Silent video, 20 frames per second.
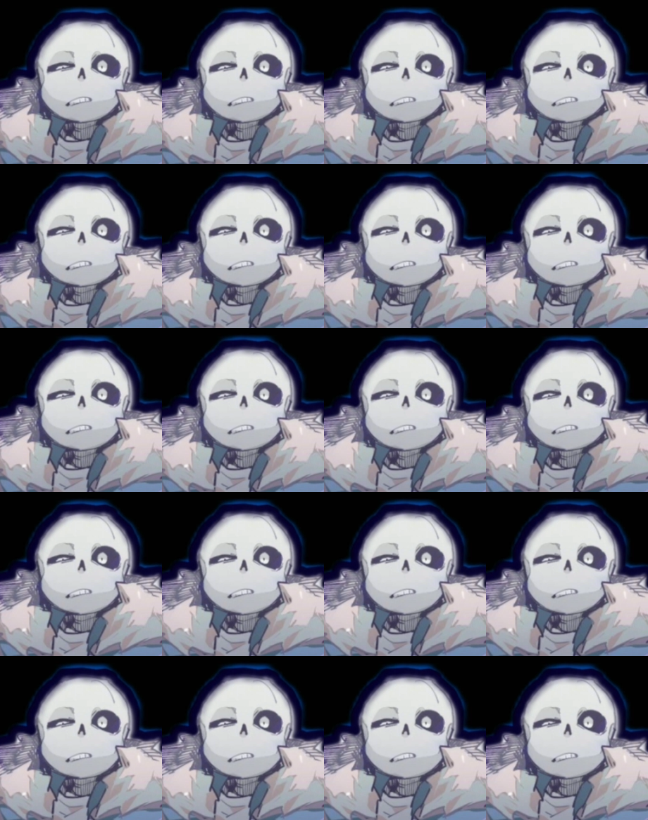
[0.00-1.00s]

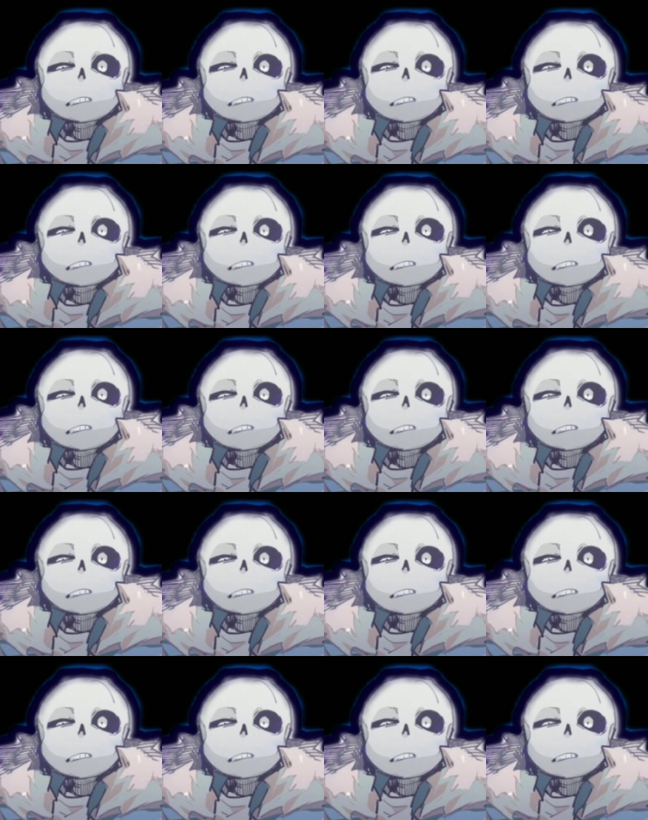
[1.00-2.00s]

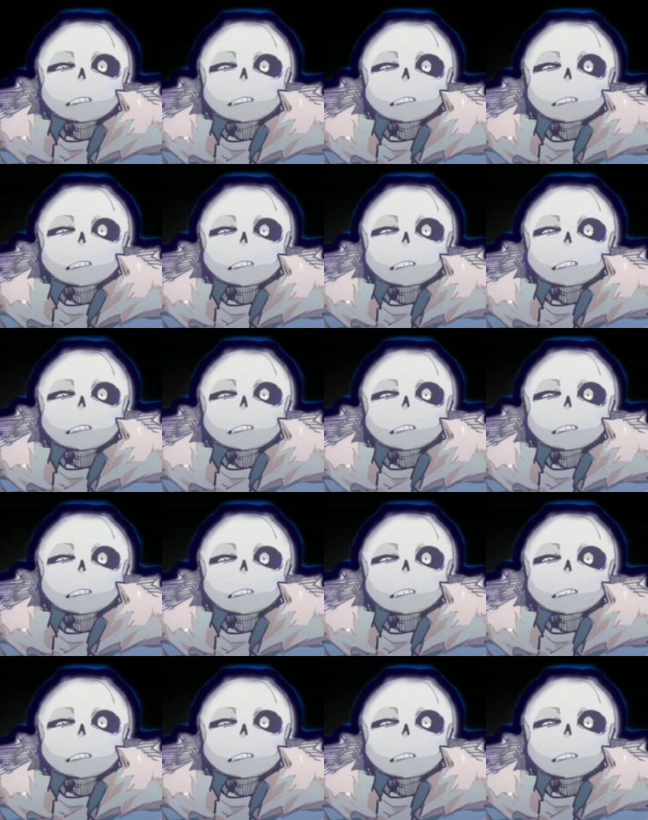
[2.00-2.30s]
[no speech]